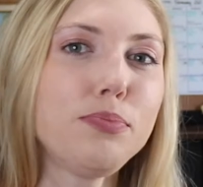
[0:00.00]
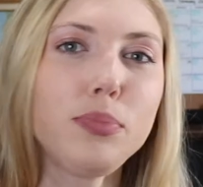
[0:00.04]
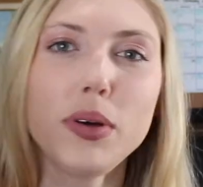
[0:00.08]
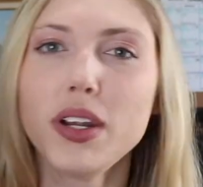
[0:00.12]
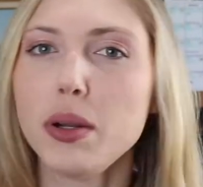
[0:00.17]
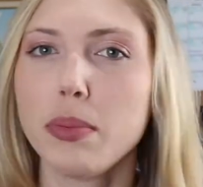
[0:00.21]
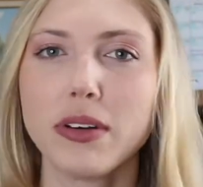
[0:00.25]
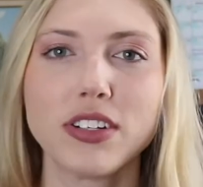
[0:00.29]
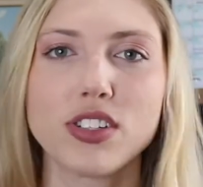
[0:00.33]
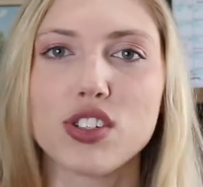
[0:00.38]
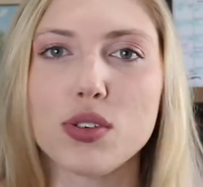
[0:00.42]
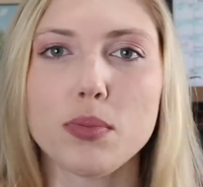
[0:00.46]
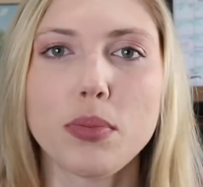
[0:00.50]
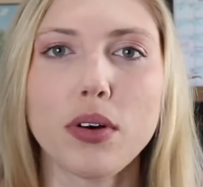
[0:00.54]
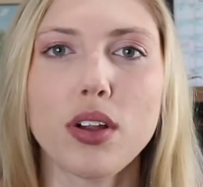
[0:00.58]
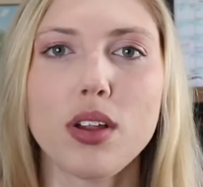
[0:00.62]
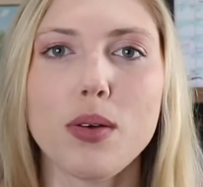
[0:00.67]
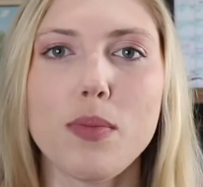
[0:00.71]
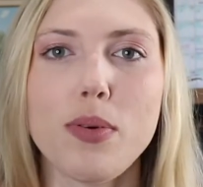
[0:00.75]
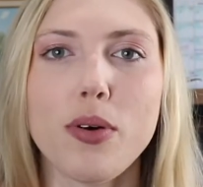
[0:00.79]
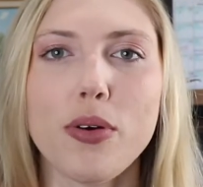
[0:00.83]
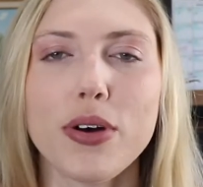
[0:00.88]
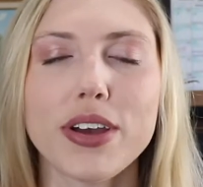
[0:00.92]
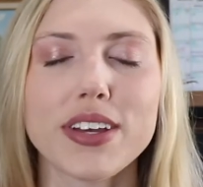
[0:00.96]
put a bunch of
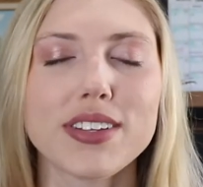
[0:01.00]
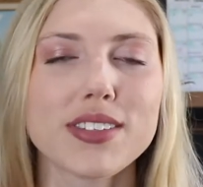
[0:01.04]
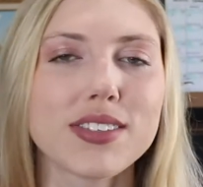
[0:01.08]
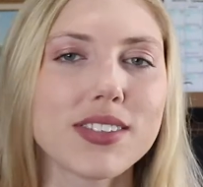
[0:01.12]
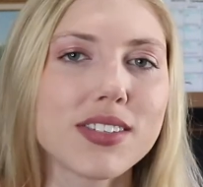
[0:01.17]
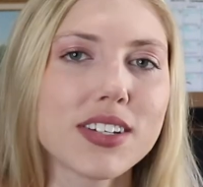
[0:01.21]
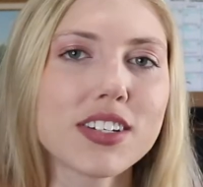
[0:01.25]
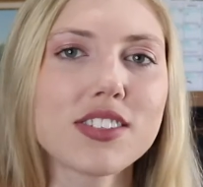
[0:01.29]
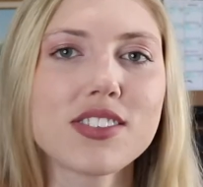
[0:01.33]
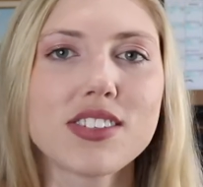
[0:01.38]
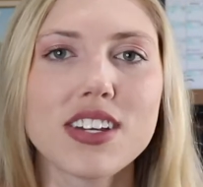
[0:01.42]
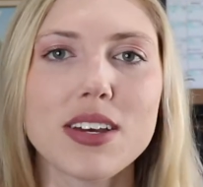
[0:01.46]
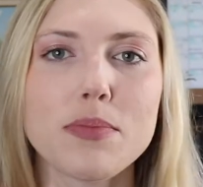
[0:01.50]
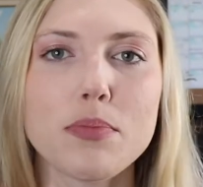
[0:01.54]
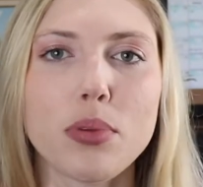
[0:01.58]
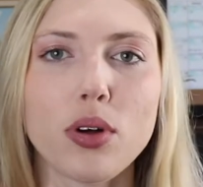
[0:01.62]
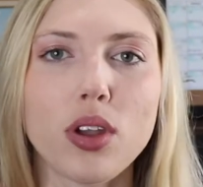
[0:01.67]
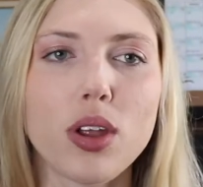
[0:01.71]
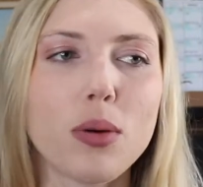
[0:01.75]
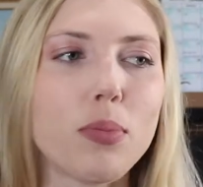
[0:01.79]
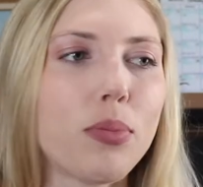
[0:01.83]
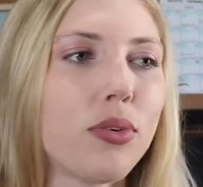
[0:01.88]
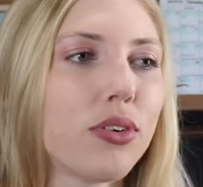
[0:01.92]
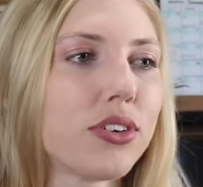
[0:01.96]
bullet points, 16
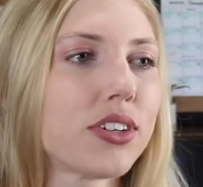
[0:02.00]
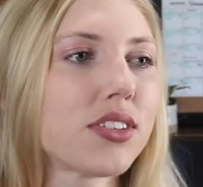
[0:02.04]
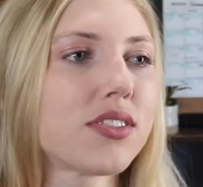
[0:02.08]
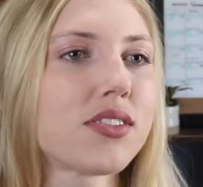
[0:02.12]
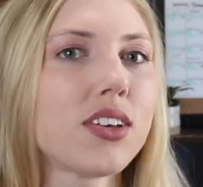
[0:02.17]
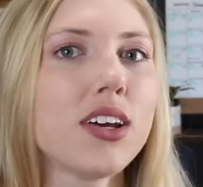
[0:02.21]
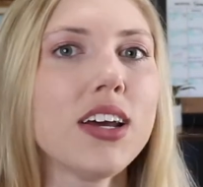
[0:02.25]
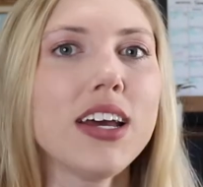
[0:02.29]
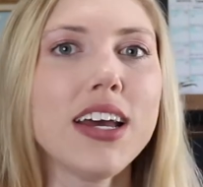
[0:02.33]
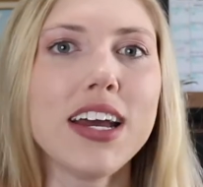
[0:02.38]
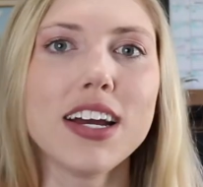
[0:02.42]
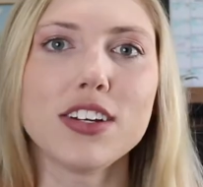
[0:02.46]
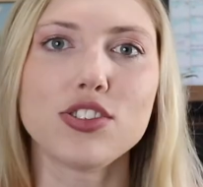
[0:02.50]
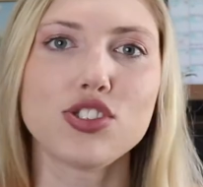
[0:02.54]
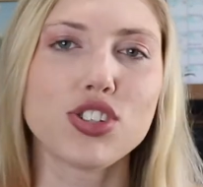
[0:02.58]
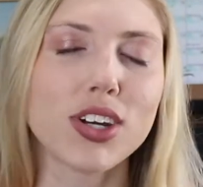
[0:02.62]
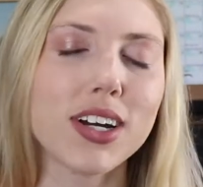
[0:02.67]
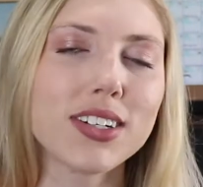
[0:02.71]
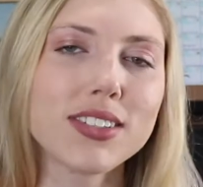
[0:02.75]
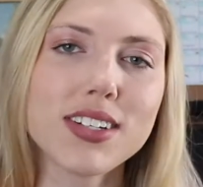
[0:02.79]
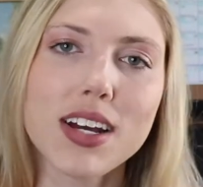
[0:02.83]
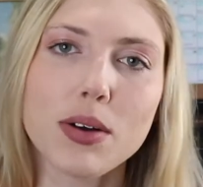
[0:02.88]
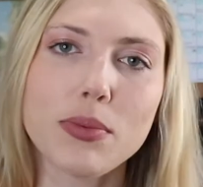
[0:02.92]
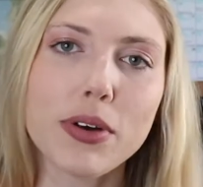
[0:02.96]
bullet points, and
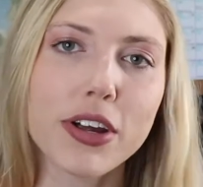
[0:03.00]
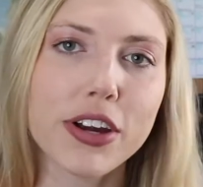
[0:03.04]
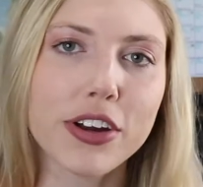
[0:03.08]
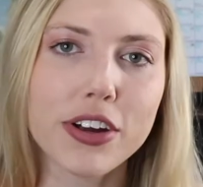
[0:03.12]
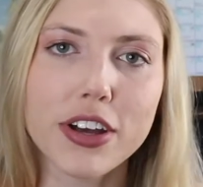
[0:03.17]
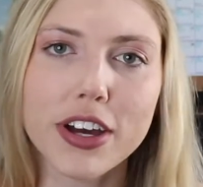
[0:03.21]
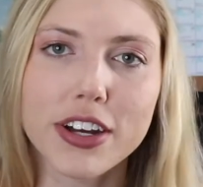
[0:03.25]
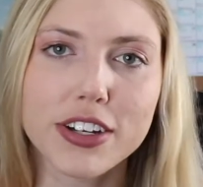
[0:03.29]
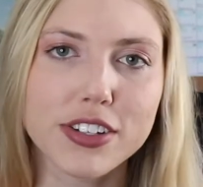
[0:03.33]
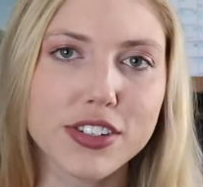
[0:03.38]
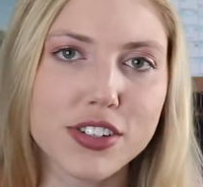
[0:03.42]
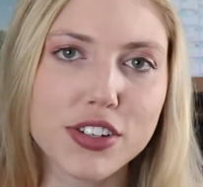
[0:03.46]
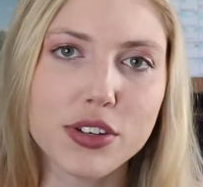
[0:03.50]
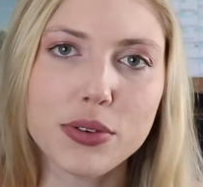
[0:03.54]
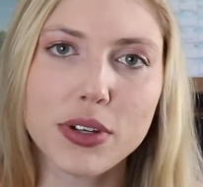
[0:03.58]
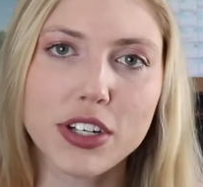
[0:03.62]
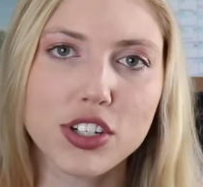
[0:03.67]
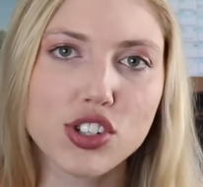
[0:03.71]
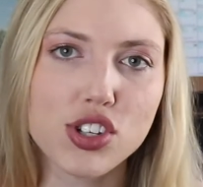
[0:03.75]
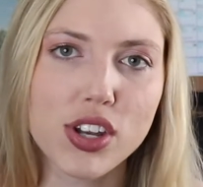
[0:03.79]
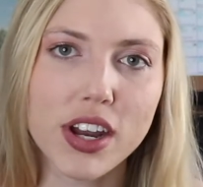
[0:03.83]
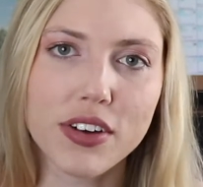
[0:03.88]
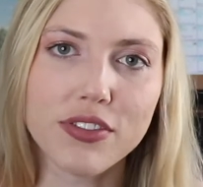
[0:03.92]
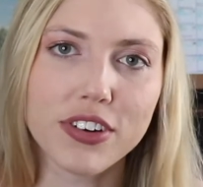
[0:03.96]
jot down what you're gonna do
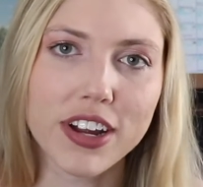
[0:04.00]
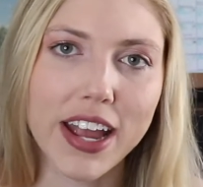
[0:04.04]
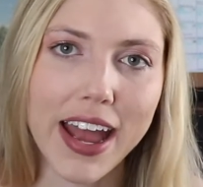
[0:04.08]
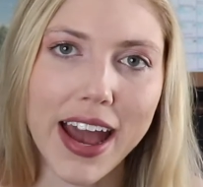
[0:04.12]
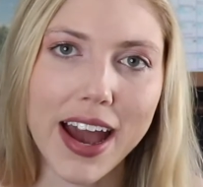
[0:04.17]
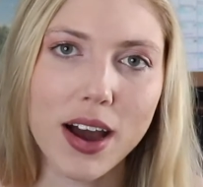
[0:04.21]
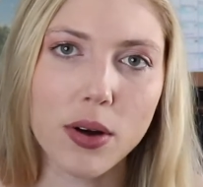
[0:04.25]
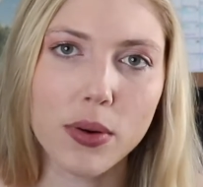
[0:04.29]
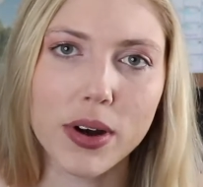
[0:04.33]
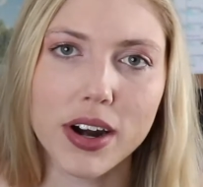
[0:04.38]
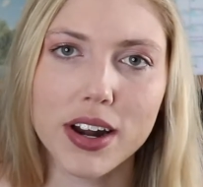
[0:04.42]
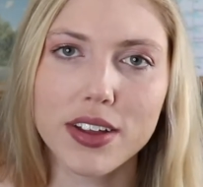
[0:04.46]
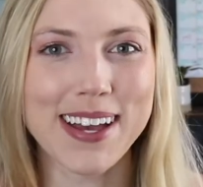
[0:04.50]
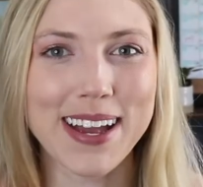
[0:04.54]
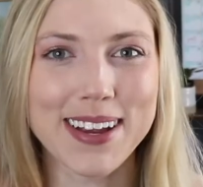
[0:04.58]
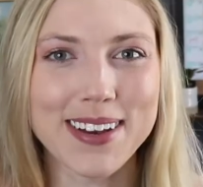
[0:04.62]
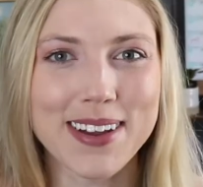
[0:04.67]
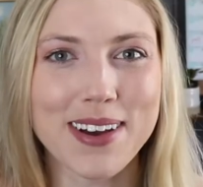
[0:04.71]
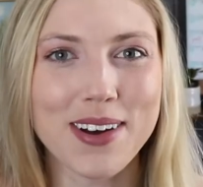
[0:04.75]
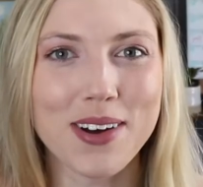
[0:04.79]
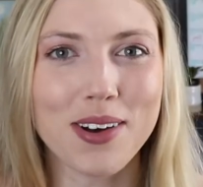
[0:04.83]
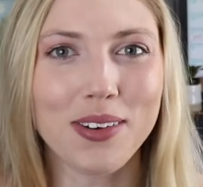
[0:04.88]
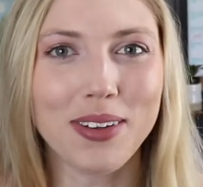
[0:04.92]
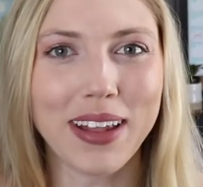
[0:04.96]
each and every hour. I
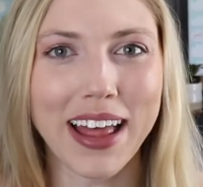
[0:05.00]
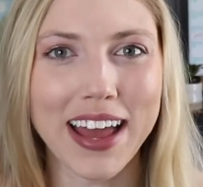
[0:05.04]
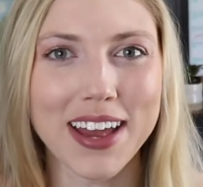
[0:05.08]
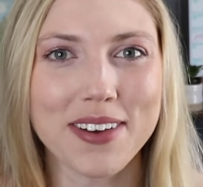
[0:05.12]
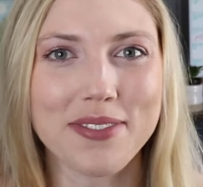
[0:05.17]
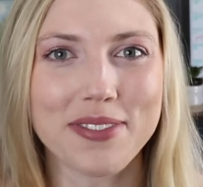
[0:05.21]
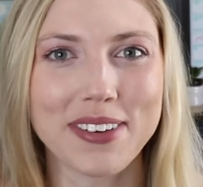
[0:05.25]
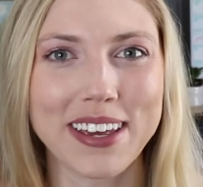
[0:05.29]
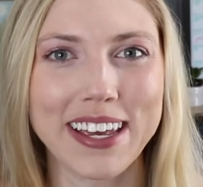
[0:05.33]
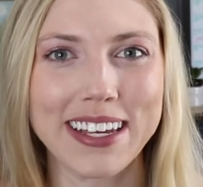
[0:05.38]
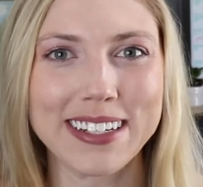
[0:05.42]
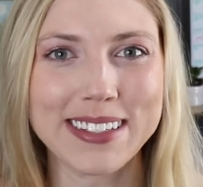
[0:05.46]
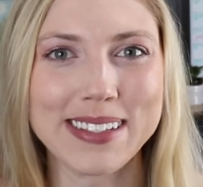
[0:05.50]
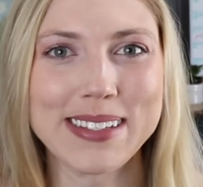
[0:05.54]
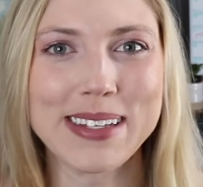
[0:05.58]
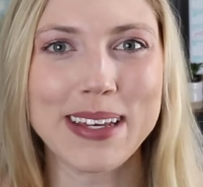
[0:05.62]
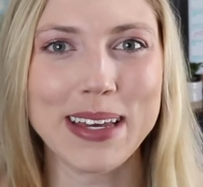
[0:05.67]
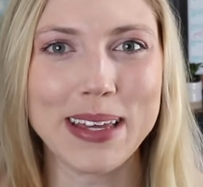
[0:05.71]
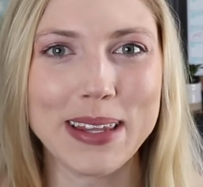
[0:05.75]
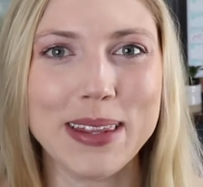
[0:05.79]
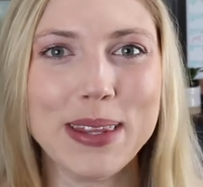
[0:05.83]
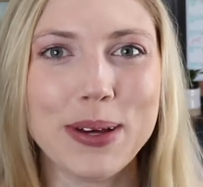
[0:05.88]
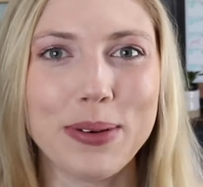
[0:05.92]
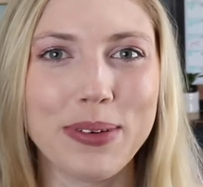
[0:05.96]
know life gets
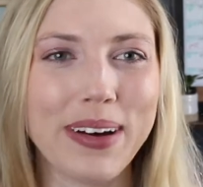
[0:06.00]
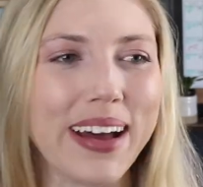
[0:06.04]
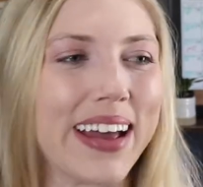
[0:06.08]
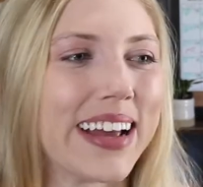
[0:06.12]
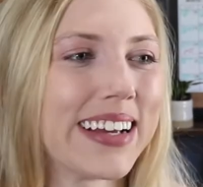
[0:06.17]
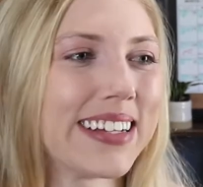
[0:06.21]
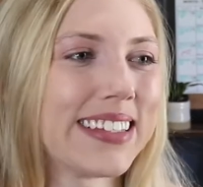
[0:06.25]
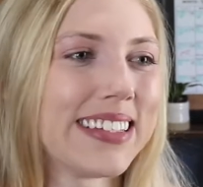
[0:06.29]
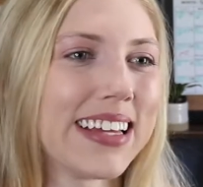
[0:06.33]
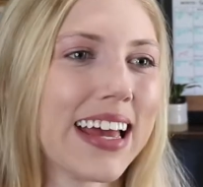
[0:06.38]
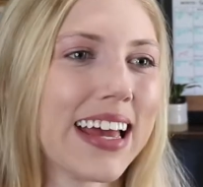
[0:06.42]
in the way.